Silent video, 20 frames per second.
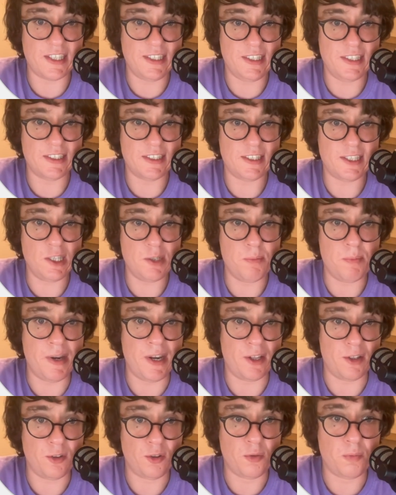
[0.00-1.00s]
and
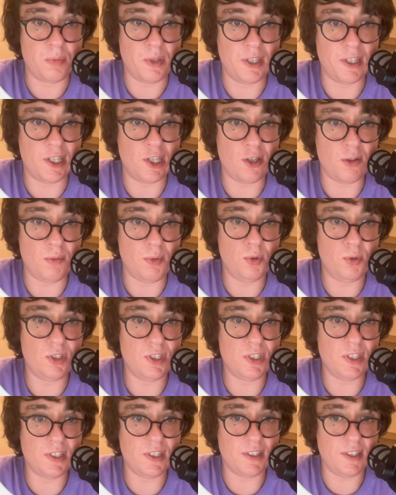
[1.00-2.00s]
simultaneously, we
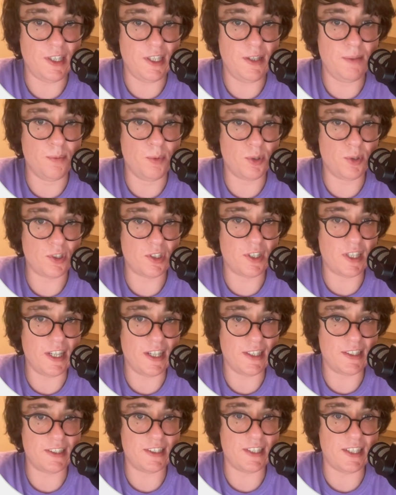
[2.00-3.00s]
try to send it all to
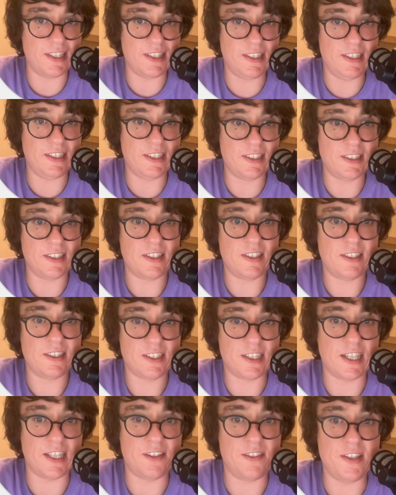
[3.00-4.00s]
all users.
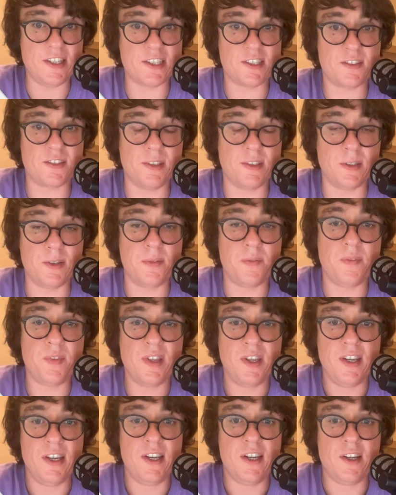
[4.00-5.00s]
And
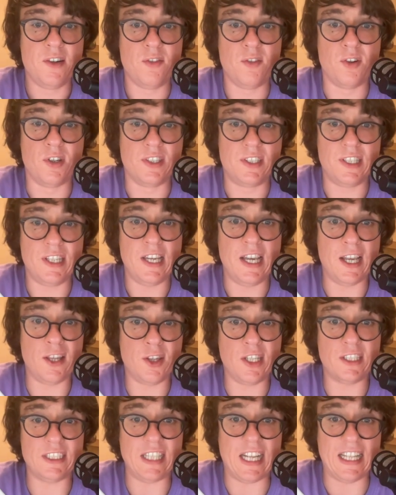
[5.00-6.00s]
potentially,
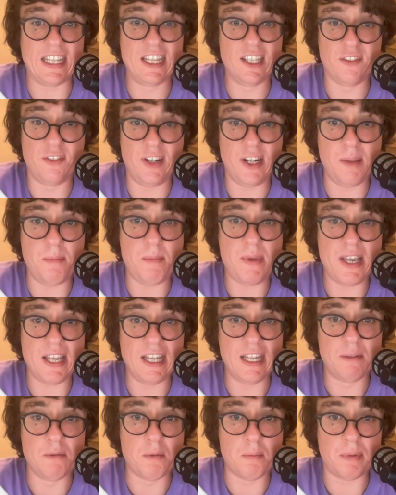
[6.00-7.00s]
hundreds of
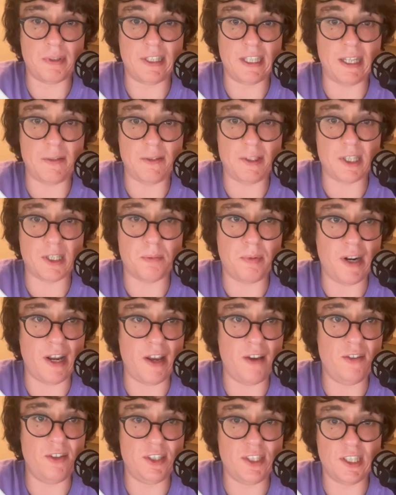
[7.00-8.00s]
thousands of
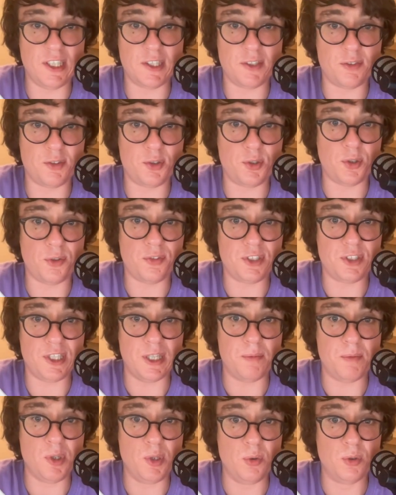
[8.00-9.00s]
connections can open
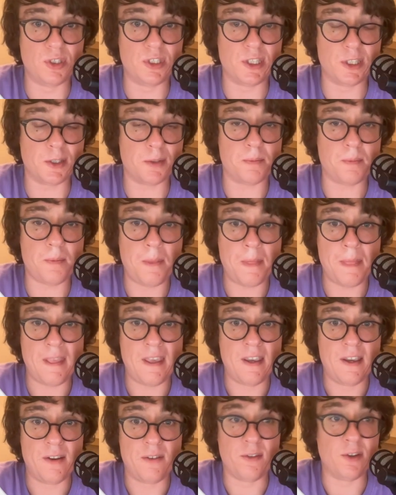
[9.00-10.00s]
simultaneously.
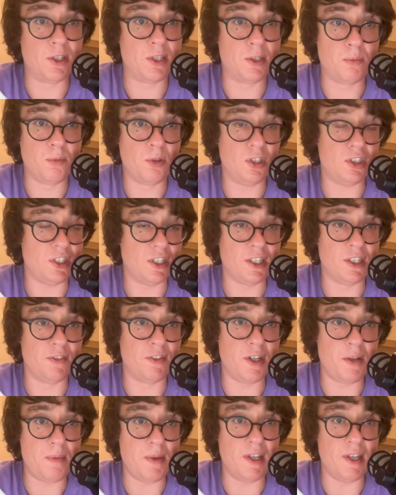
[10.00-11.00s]
And in this
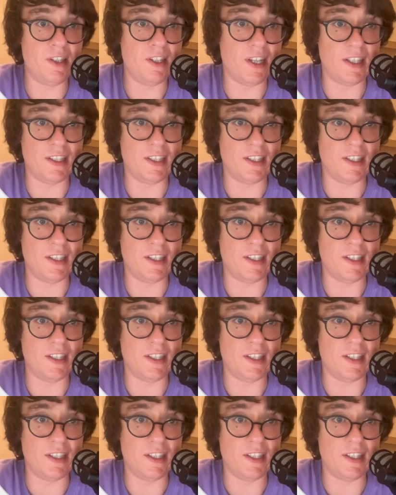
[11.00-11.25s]
case,